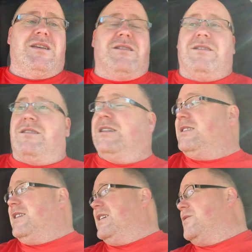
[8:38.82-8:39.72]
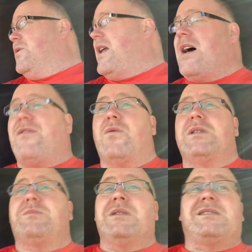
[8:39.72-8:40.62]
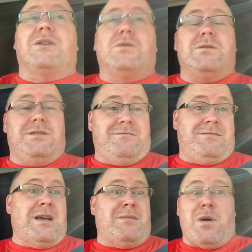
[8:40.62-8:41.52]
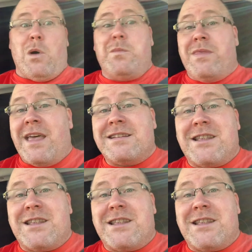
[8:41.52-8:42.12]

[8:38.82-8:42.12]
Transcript: at least that's what I've always been told, and I'm hoping that's the